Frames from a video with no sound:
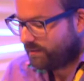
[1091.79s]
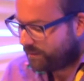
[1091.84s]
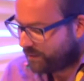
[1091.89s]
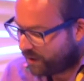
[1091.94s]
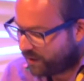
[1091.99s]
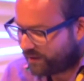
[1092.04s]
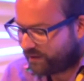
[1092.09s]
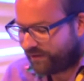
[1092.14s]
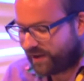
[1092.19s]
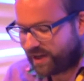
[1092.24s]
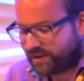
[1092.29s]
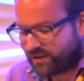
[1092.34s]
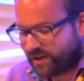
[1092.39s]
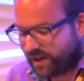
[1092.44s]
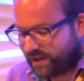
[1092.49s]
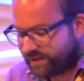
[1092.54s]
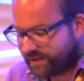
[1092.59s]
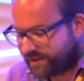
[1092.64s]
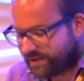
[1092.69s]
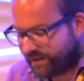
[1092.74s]
A lot of edge
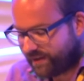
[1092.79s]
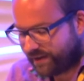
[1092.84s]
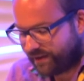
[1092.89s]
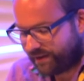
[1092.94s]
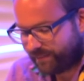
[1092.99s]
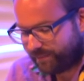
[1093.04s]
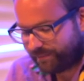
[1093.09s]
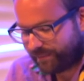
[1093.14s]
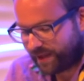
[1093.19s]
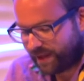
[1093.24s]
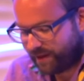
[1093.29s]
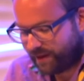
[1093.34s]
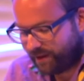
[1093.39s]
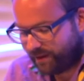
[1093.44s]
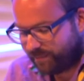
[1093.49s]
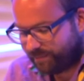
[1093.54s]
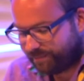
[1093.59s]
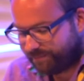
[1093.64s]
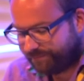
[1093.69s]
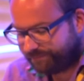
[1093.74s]
cases in there.
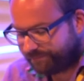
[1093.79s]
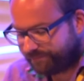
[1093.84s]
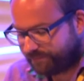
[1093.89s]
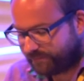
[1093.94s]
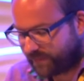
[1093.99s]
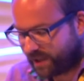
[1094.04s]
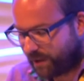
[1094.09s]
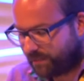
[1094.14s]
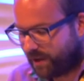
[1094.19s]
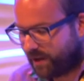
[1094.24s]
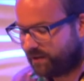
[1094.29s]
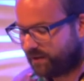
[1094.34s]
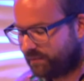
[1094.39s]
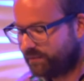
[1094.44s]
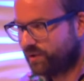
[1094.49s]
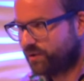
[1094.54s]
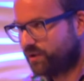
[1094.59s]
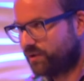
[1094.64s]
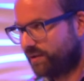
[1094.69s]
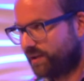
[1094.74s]
Um, but
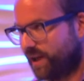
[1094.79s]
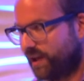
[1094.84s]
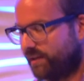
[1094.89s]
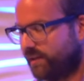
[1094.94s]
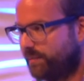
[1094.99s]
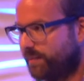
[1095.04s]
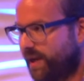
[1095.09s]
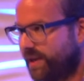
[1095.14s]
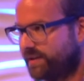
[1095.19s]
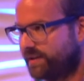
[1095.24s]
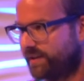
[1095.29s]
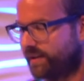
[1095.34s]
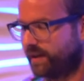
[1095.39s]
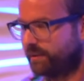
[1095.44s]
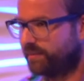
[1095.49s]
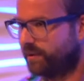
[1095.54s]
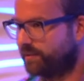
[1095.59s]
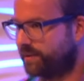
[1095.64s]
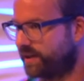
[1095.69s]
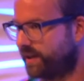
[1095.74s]
you should get the basic
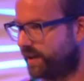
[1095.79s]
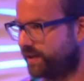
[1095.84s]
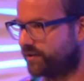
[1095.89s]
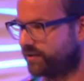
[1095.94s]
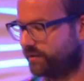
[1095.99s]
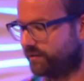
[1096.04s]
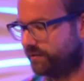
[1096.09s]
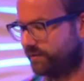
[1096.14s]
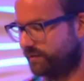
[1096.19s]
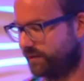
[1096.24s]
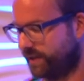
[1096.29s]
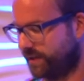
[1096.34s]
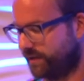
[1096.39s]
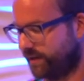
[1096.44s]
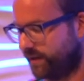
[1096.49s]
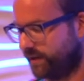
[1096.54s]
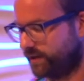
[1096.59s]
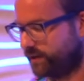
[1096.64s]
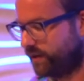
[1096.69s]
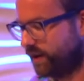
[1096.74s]
implementation
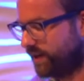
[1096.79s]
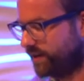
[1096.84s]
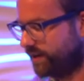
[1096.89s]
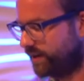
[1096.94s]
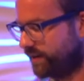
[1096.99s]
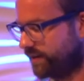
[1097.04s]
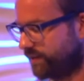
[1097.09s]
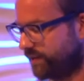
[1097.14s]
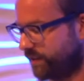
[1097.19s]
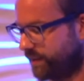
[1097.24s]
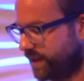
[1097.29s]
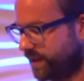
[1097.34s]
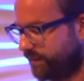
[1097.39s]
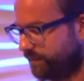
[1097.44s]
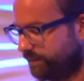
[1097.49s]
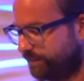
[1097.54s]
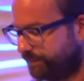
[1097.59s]
details or ideas from it.